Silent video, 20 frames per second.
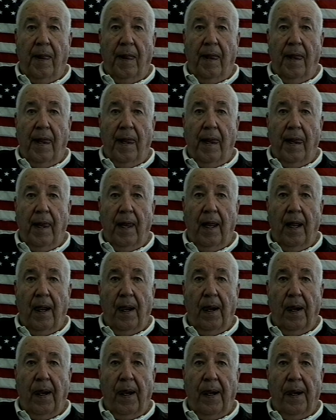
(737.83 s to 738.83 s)
Did you
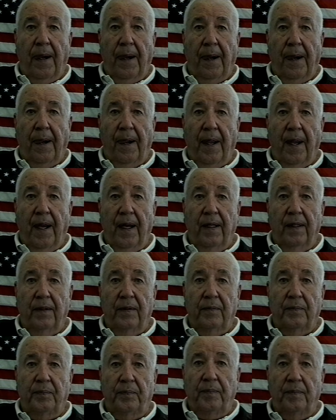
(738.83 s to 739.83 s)
have a driver's
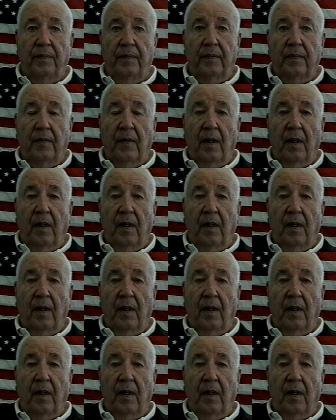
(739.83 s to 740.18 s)
license?